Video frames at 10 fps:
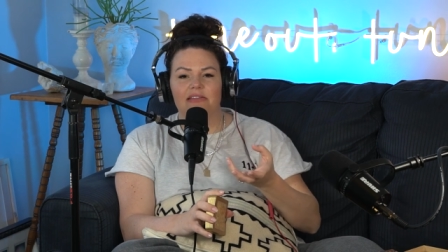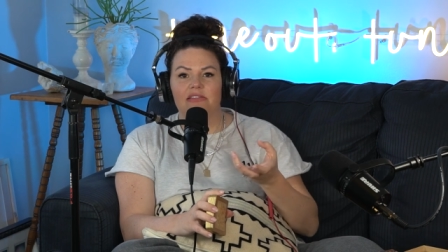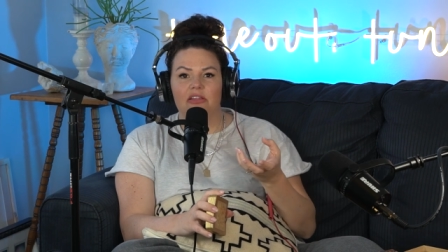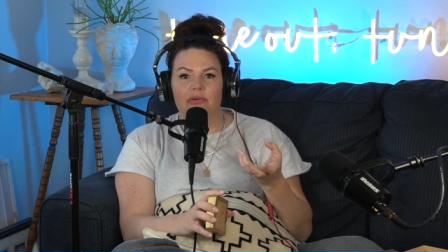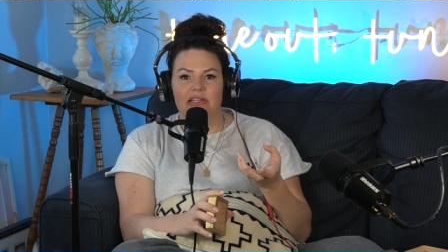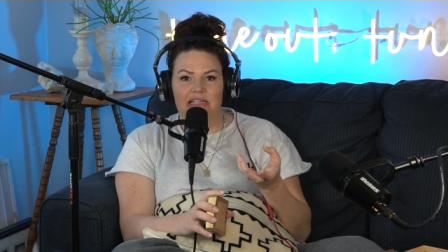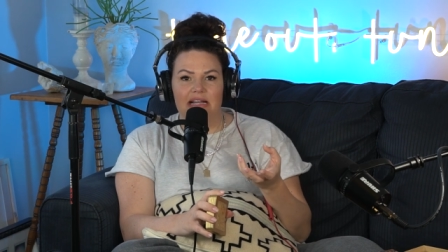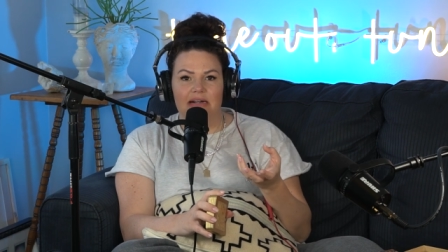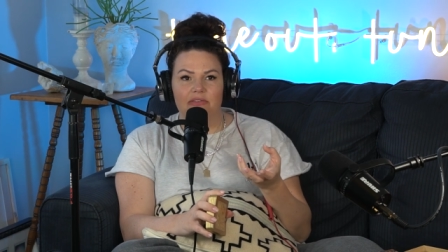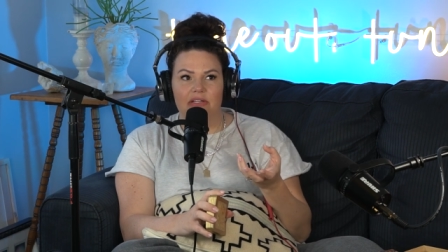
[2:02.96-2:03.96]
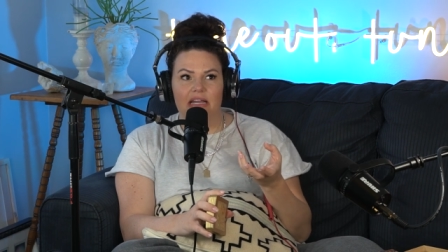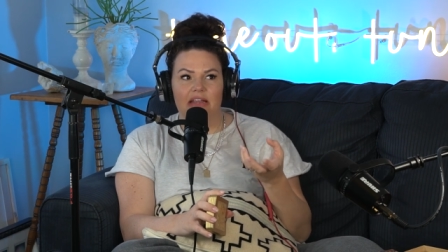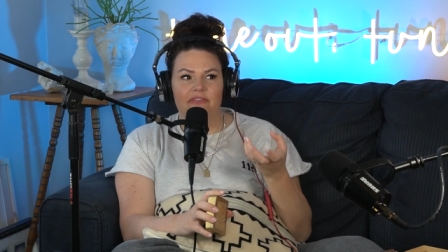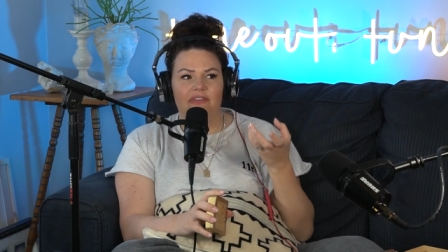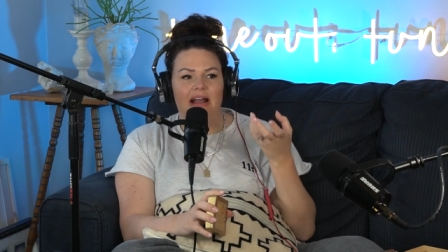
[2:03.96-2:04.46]
is slowing down.
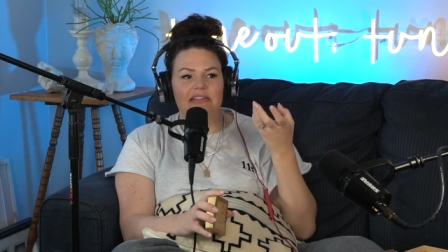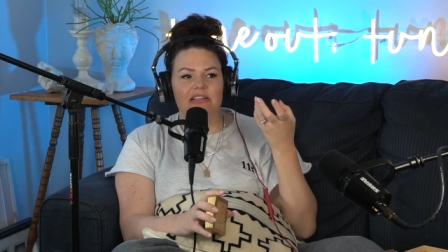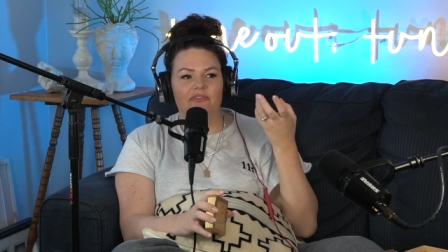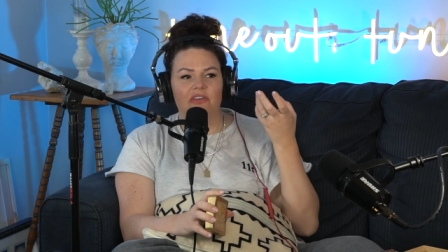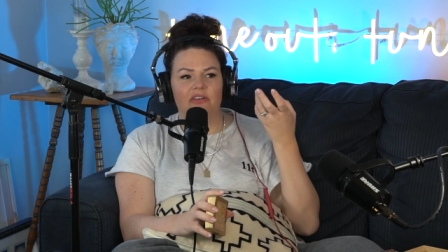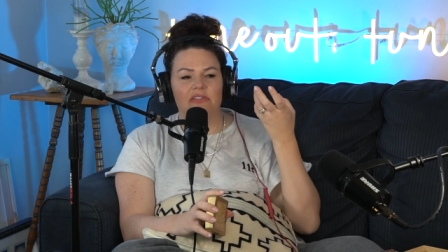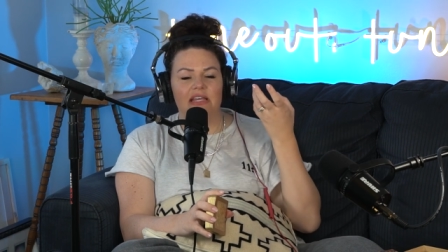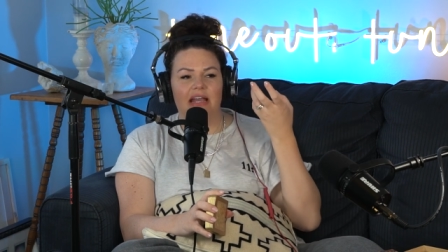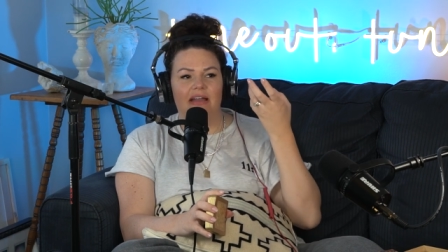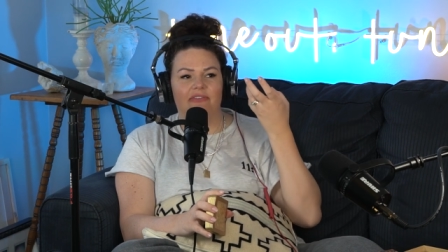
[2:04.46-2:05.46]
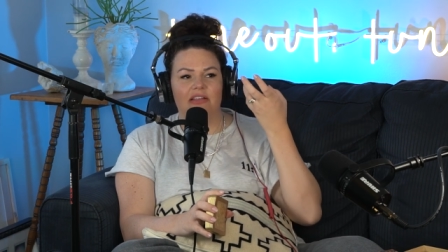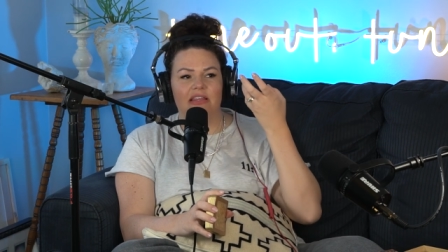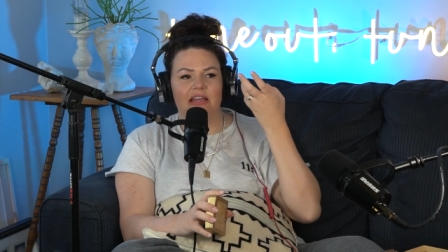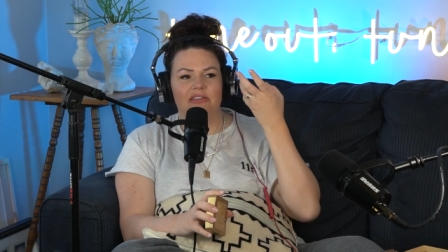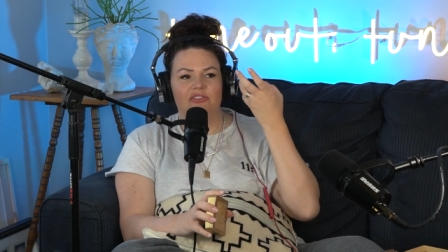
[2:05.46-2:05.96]
In fact, it feels like
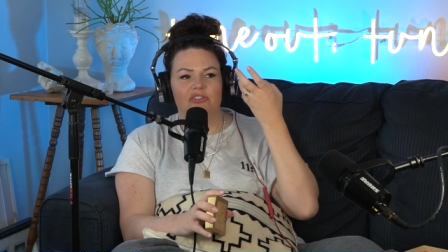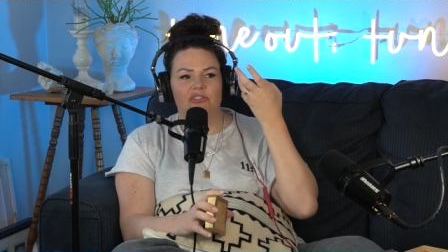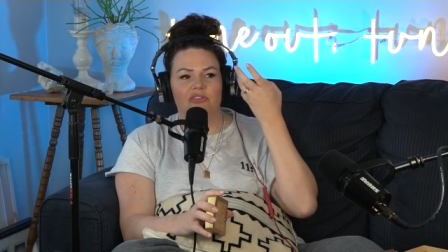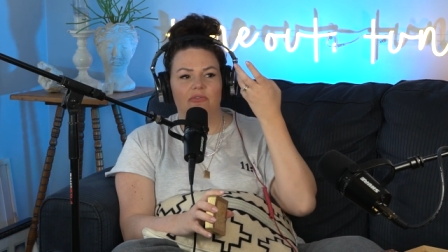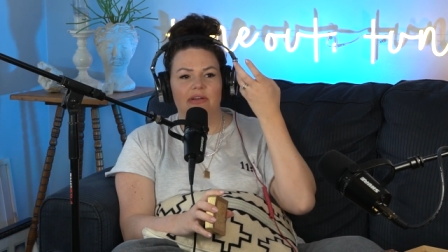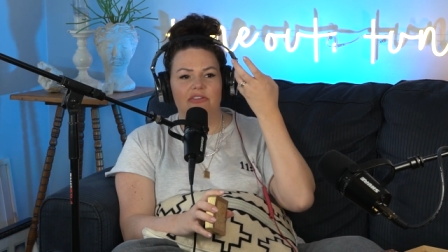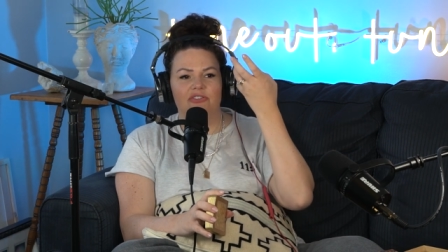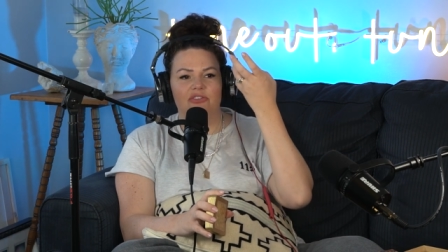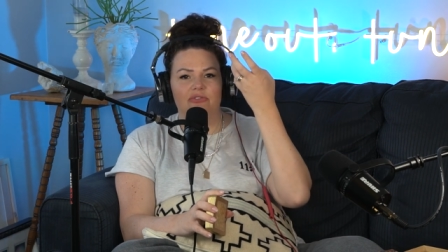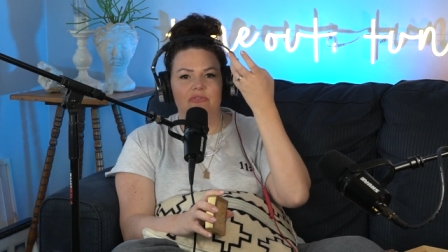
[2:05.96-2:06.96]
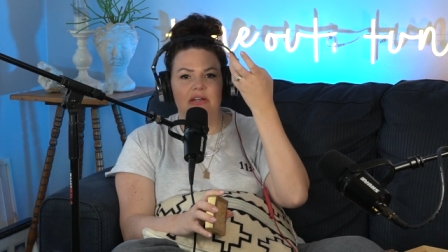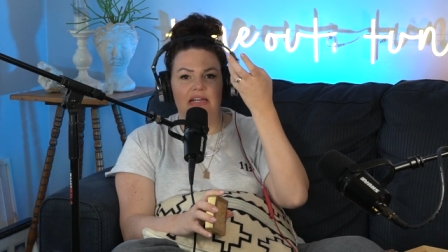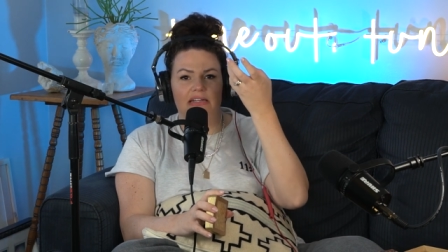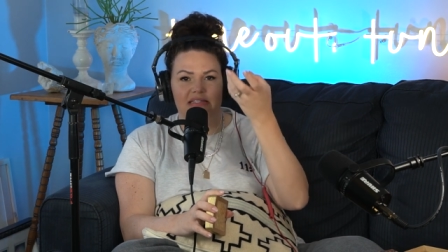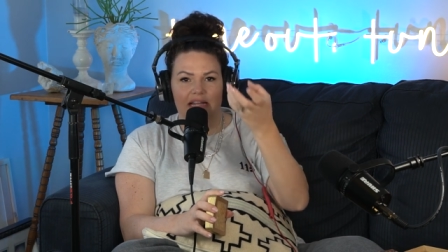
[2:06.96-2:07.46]
everything is just going to
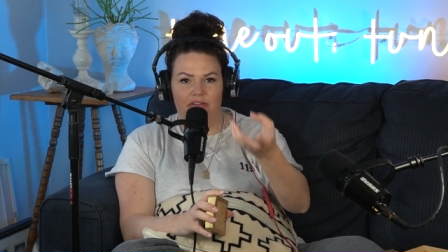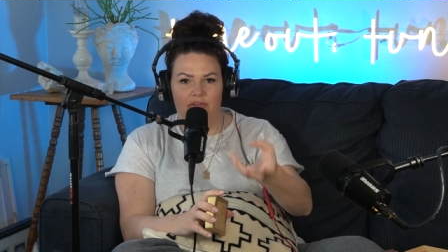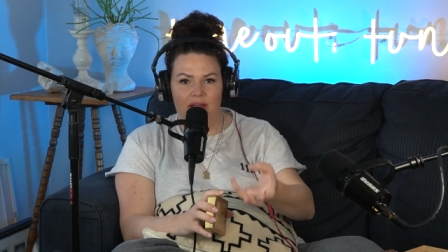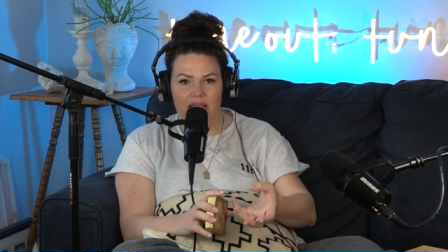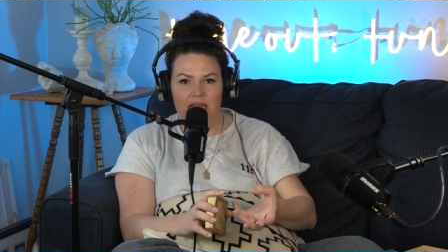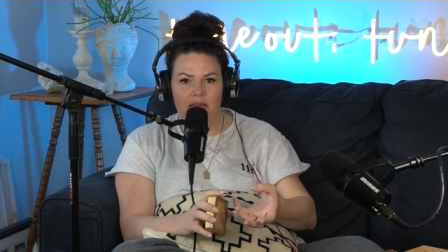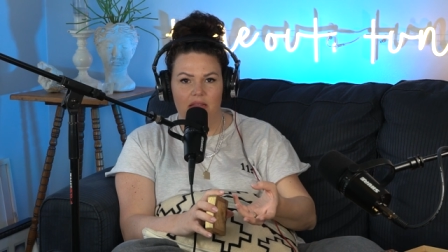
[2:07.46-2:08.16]
accelerate.